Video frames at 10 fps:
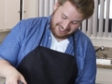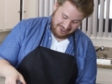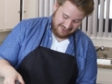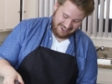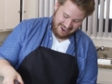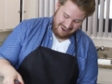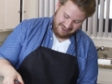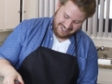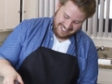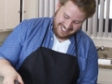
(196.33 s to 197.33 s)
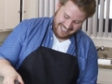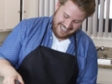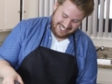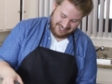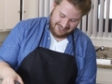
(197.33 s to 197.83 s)
I don't know.
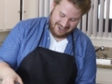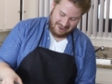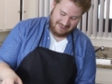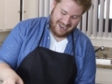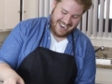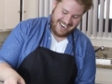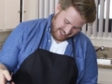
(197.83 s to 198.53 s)
I don't know why.